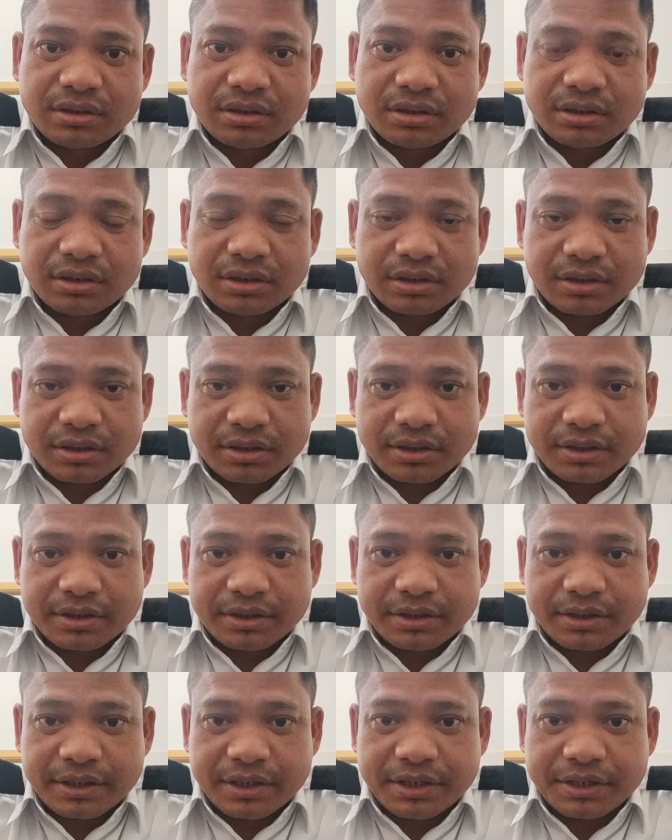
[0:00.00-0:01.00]

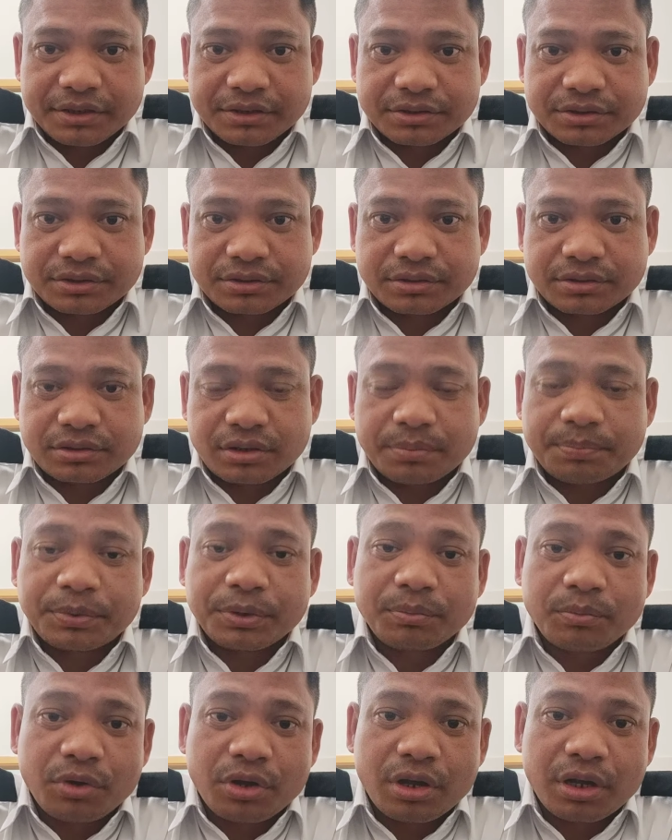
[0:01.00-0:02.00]
and
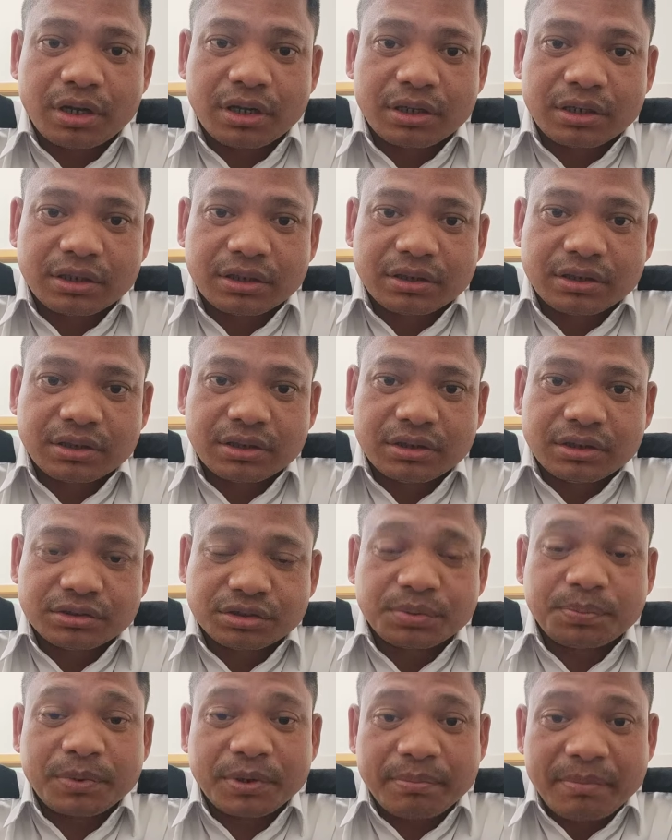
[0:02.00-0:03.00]
shopping mall,
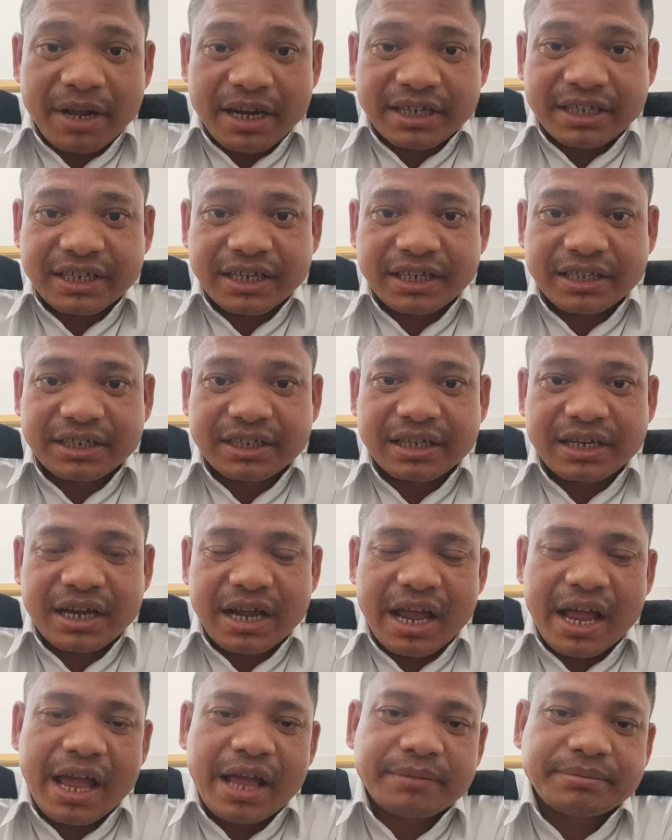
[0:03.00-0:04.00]
supermarket,
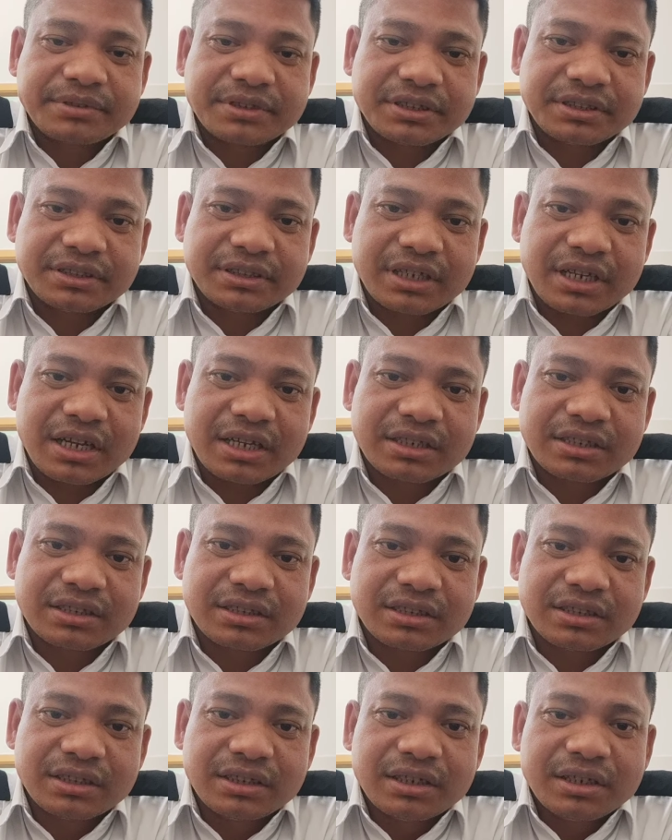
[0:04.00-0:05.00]
I've seen that
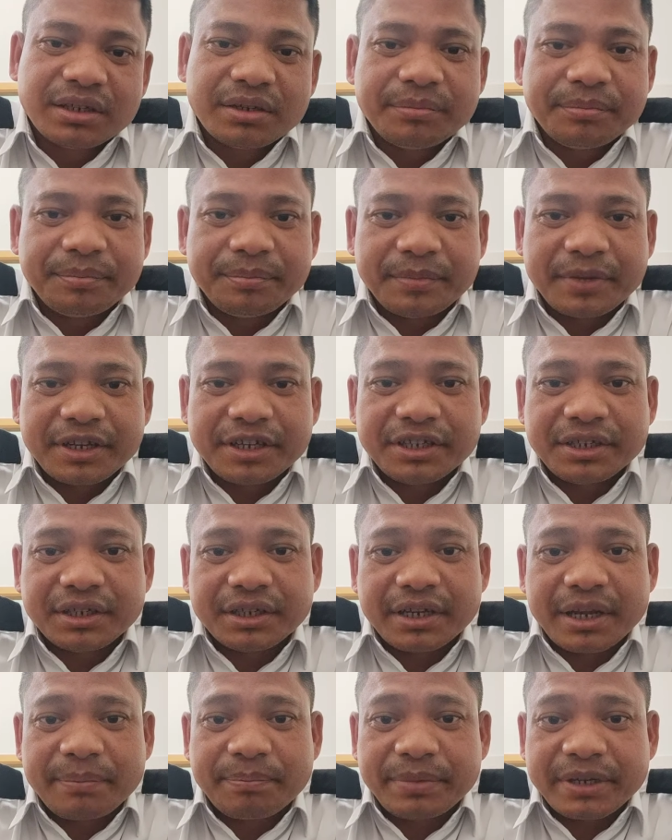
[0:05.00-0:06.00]
many
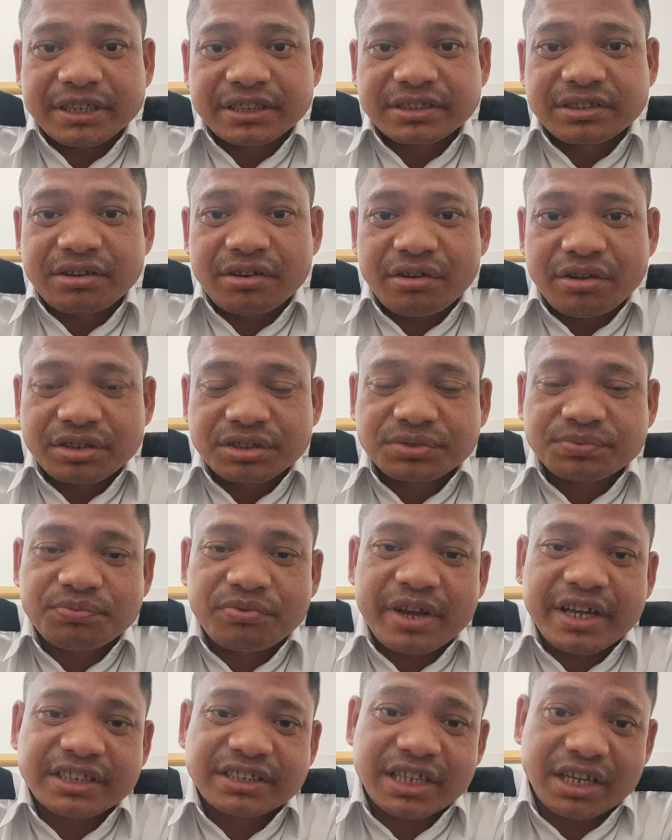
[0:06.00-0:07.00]
Nepalese girls,
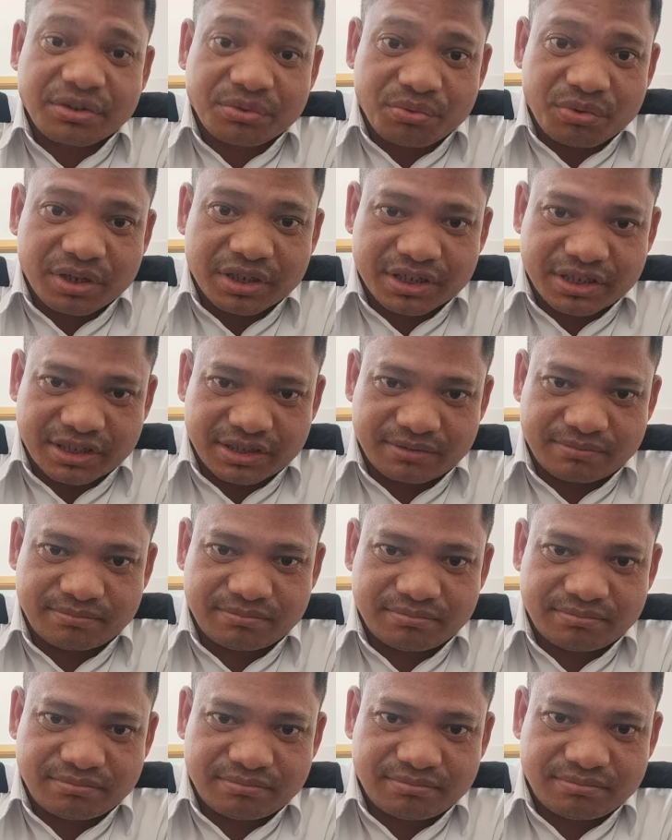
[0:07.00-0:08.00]
boys are working.
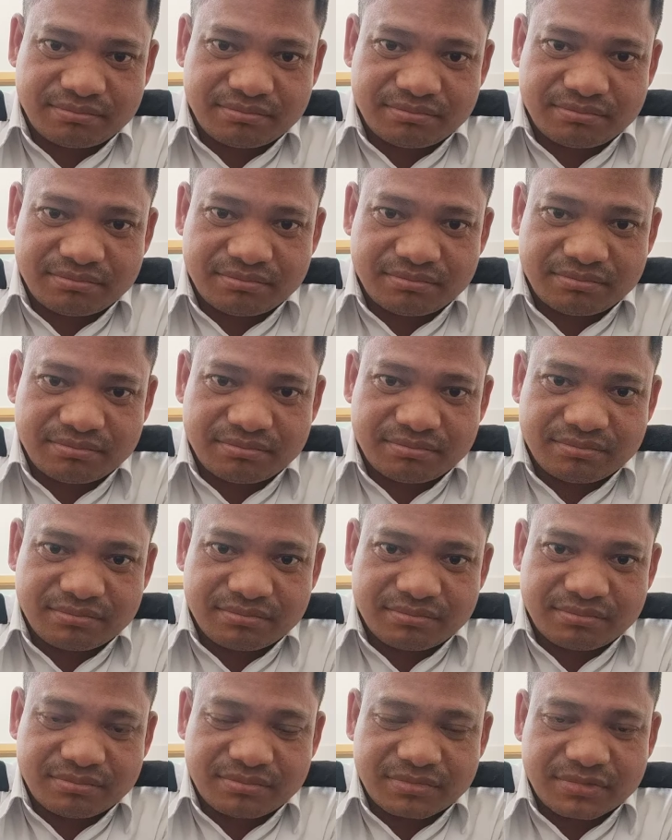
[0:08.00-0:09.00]

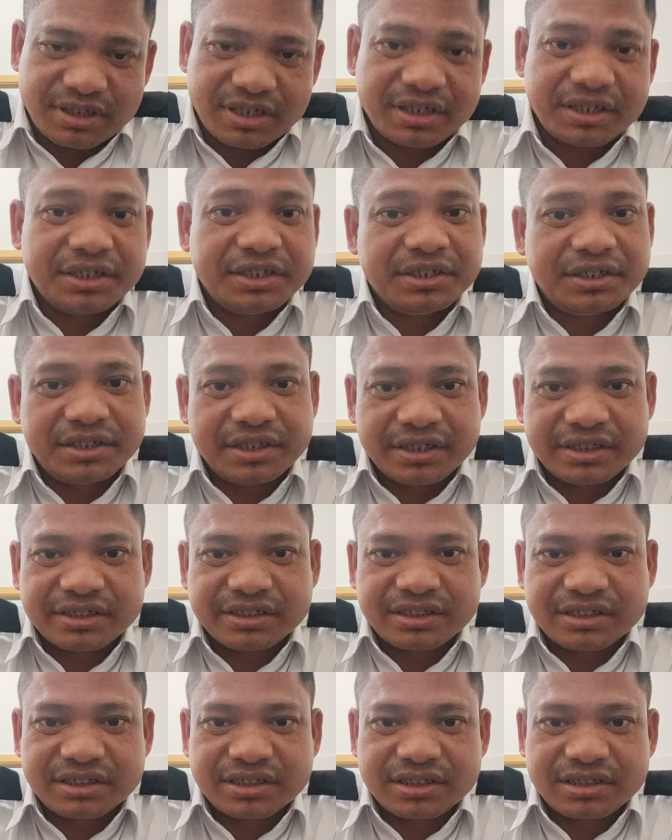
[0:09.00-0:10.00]
And
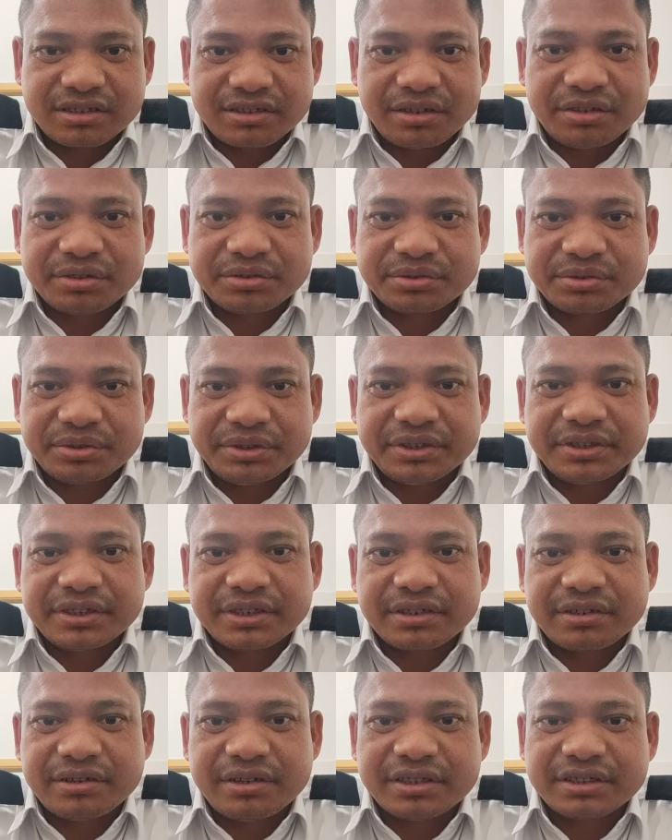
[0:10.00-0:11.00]
Indians, also
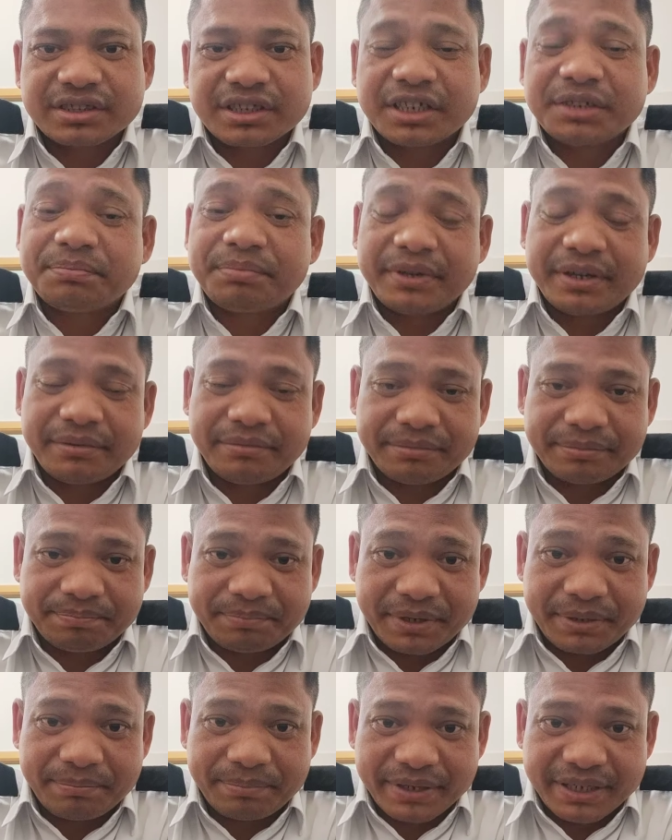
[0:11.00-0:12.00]
Indian girls and
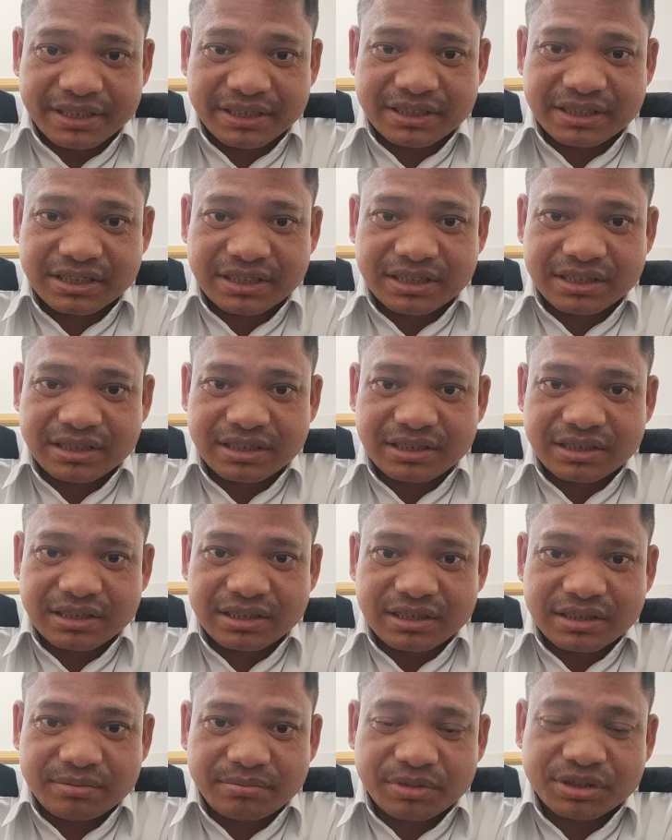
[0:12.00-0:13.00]
Philippines,
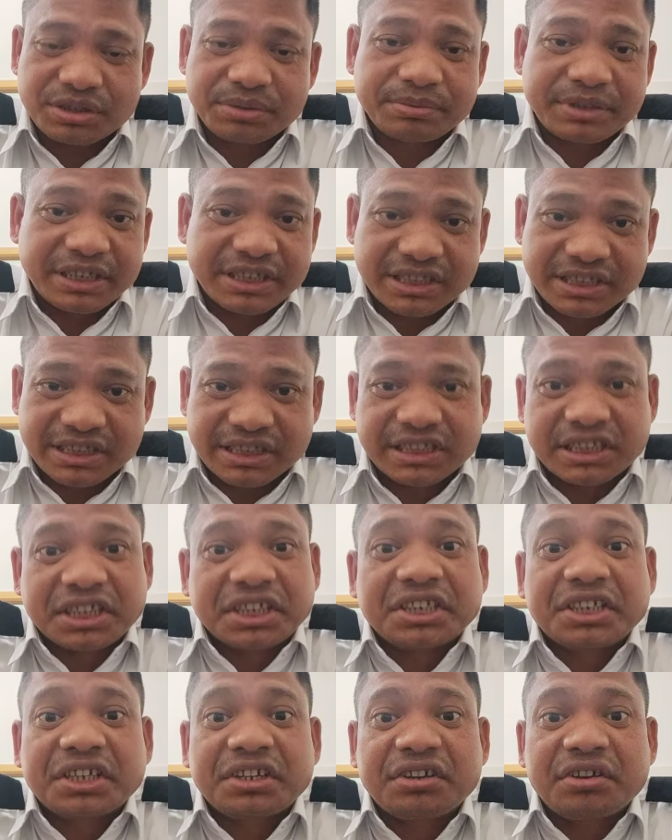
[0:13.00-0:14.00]
most of these
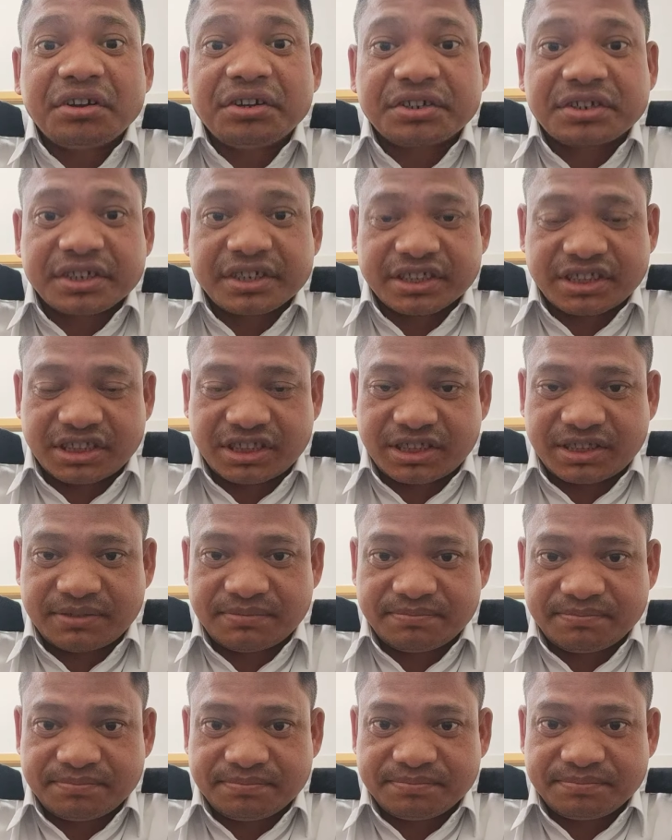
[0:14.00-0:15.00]
three countries